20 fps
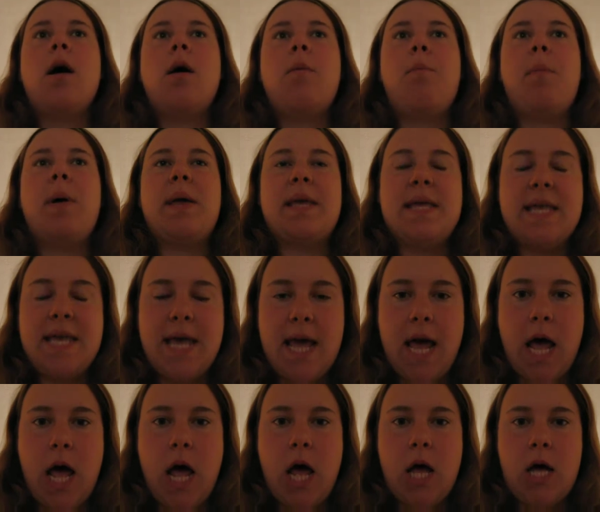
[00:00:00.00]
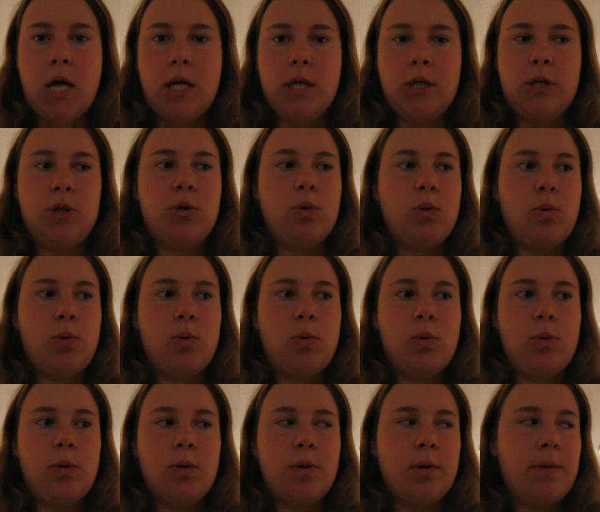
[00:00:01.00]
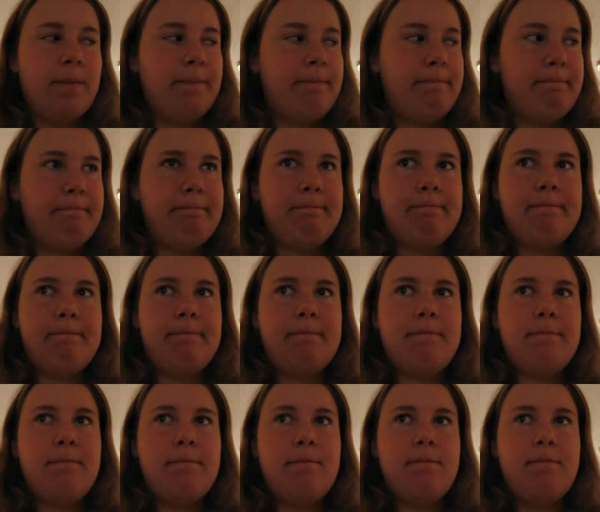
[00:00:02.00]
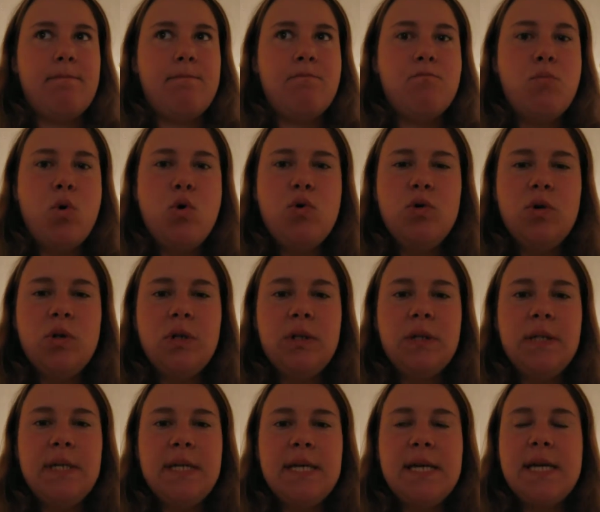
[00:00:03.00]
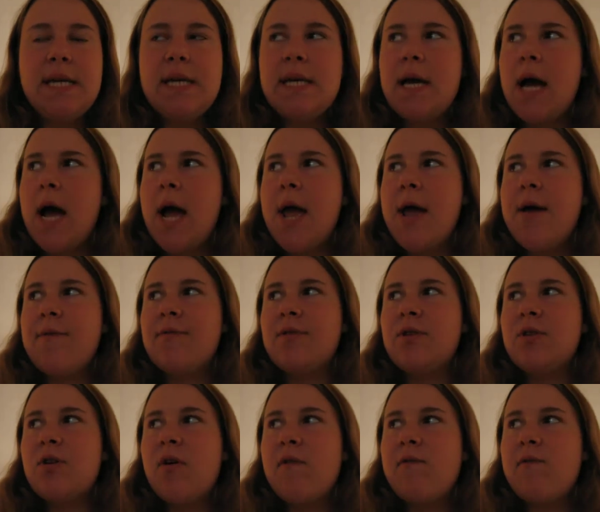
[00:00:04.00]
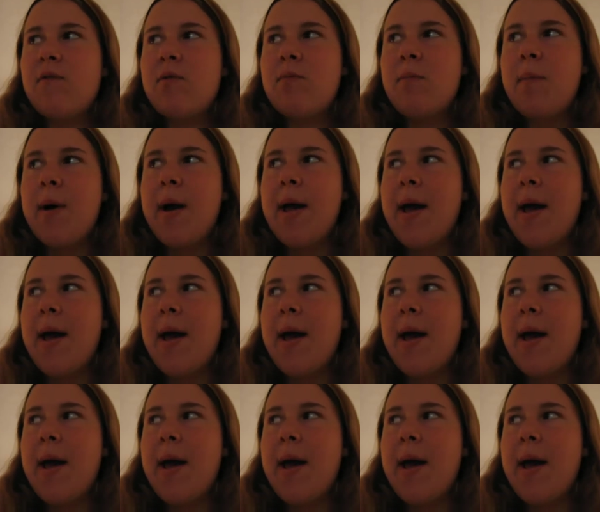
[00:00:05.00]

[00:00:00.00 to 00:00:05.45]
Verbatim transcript: But yeah, so mostly I have stuff in my